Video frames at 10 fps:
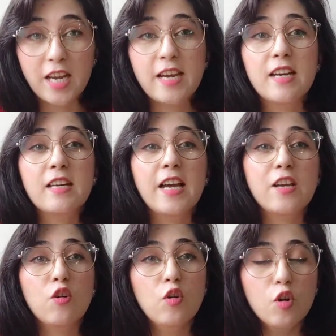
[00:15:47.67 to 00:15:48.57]
and I
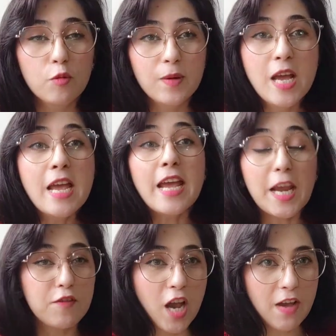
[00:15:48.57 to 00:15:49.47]
hope
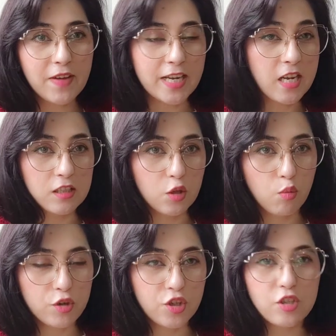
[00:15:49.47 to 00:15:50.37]
if you have any other
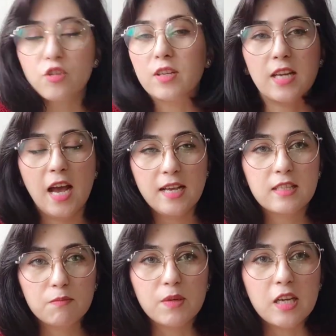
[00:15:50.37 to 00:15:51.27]
questions you can
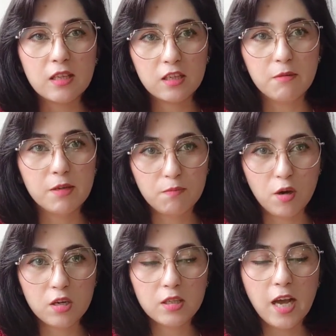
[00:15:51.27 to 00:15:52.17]
ask me in the comment
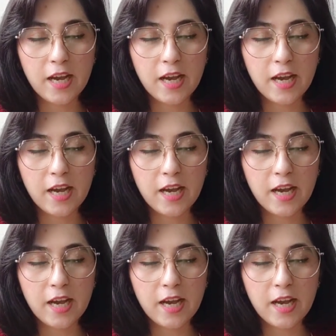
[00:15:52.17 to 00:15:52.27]
box.